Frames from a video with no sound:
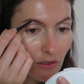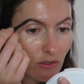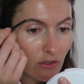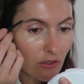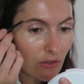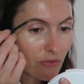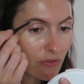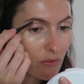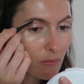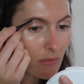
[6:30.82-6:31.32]

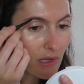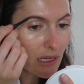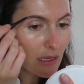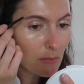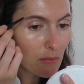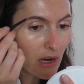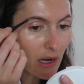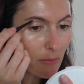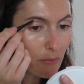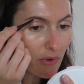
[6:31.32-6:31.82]
So for
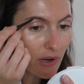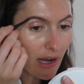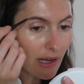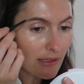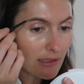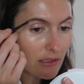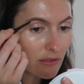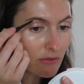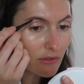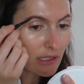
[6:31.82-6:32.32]
me, my
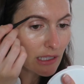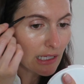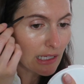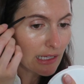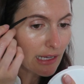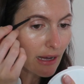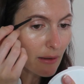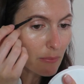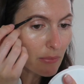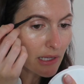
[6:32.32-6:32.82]
brows are really
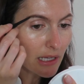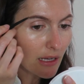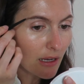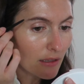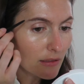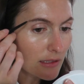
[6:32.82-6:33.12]
gappy